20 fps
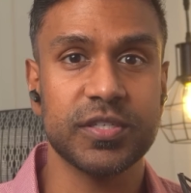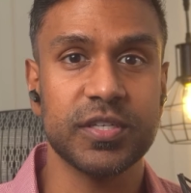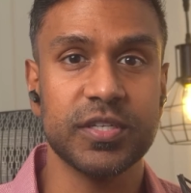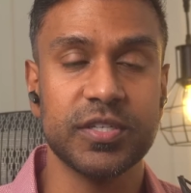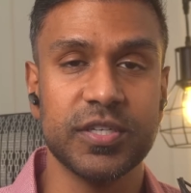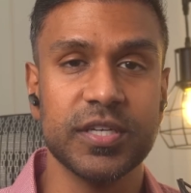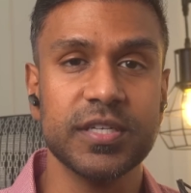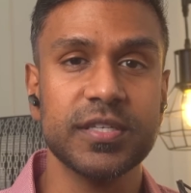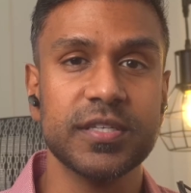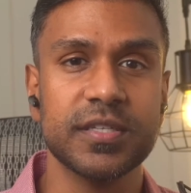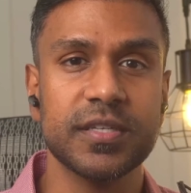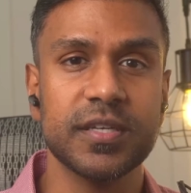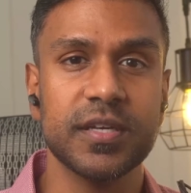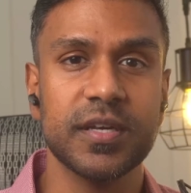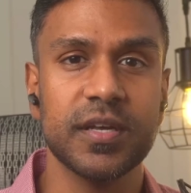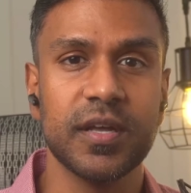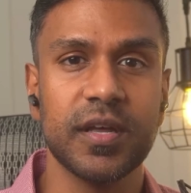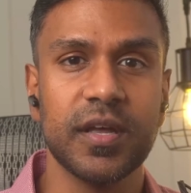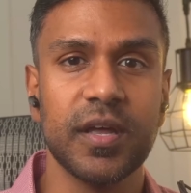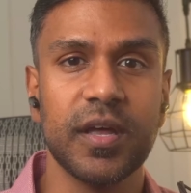a gist,
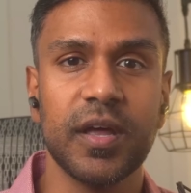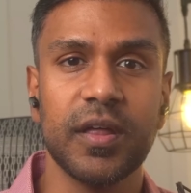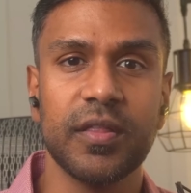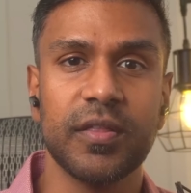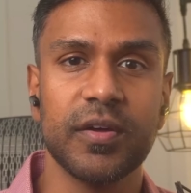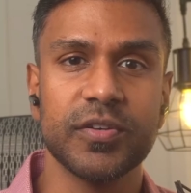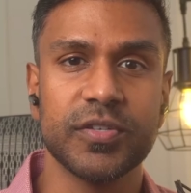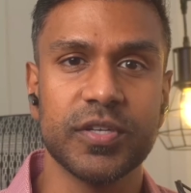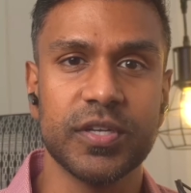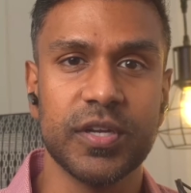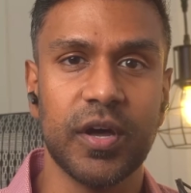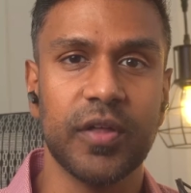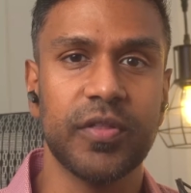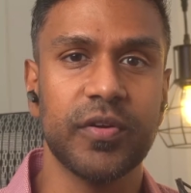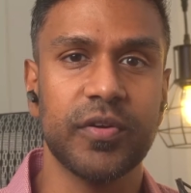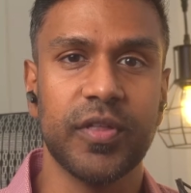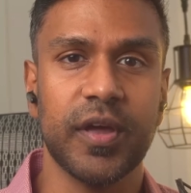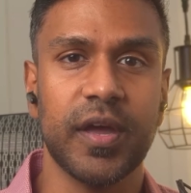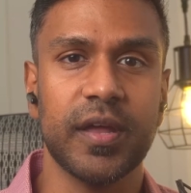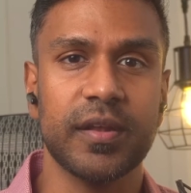there's another
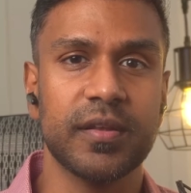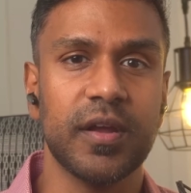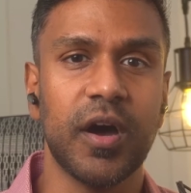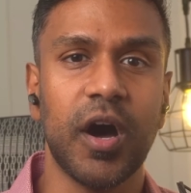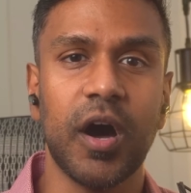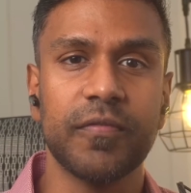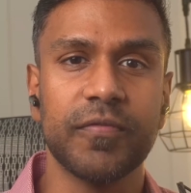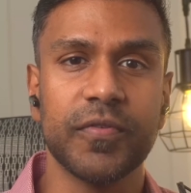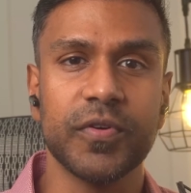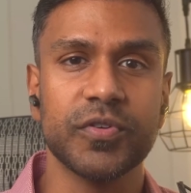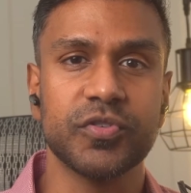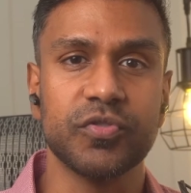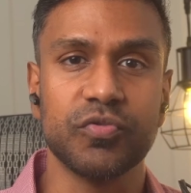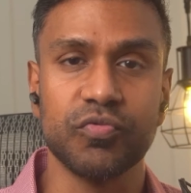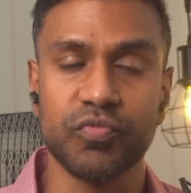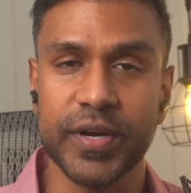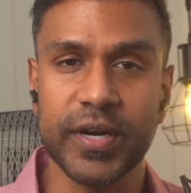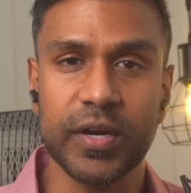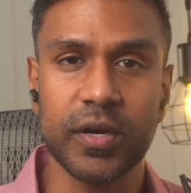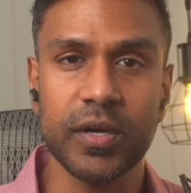that offers
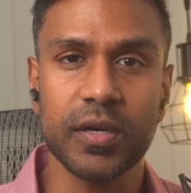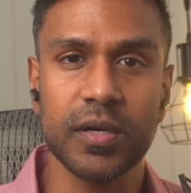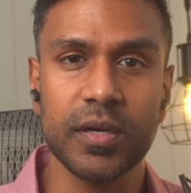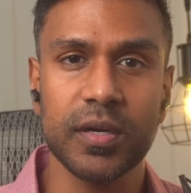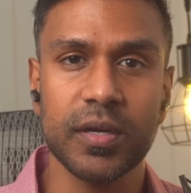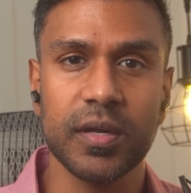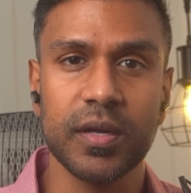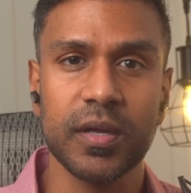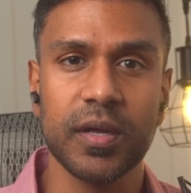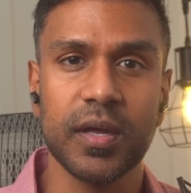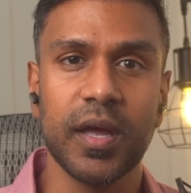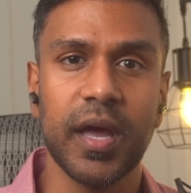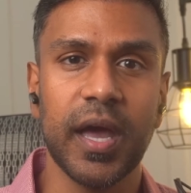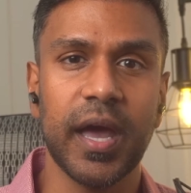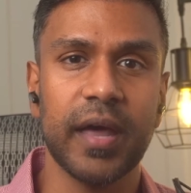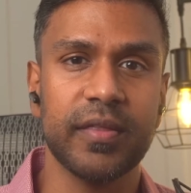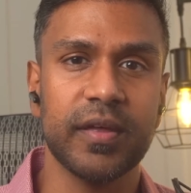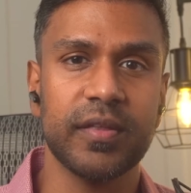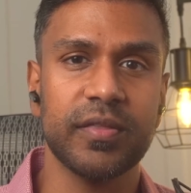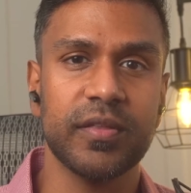rigor,
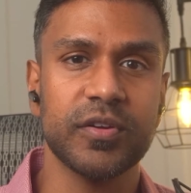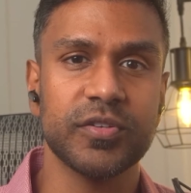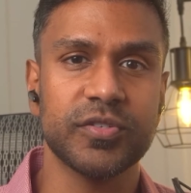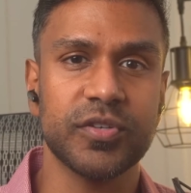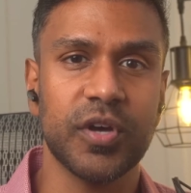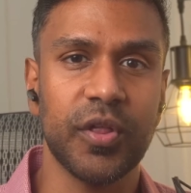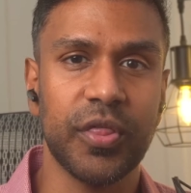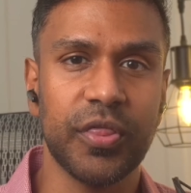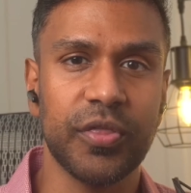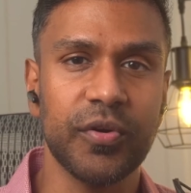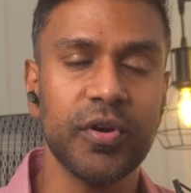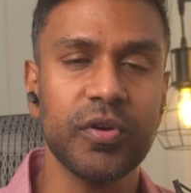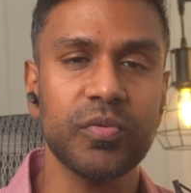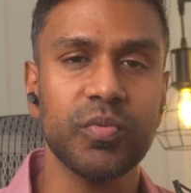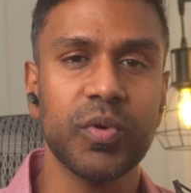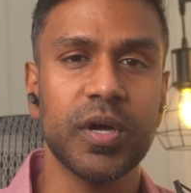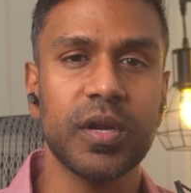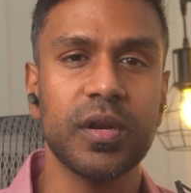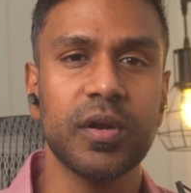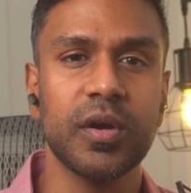and then there's a third
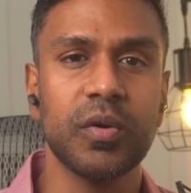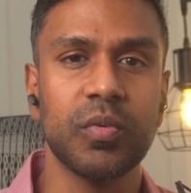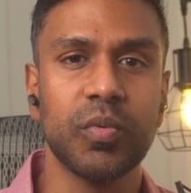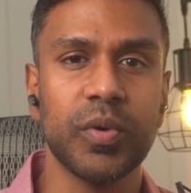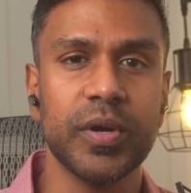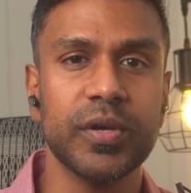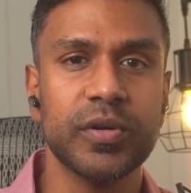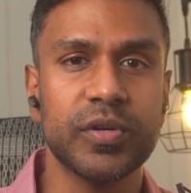one where you